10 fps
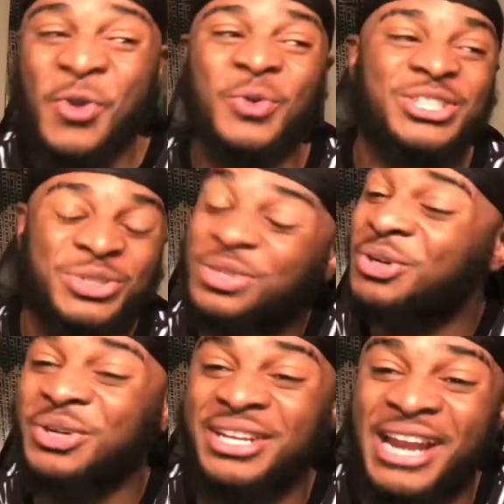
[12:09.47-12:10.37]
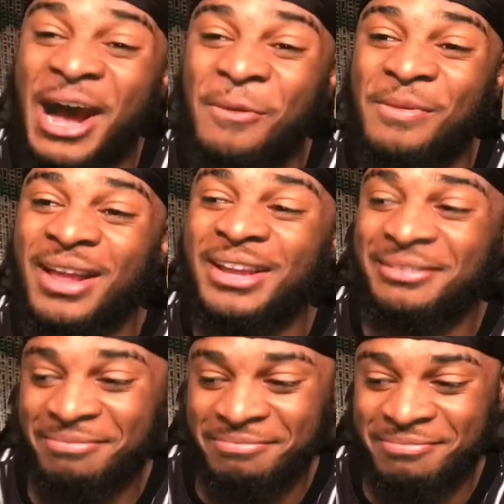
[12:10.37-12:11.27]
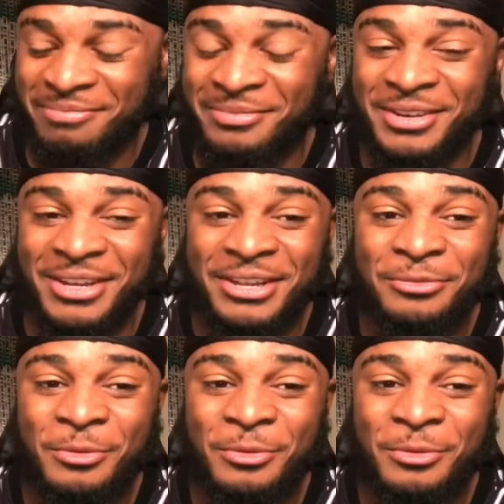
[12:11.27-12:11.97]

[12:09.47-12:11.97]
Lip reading: what you doing? And I was like, nothing.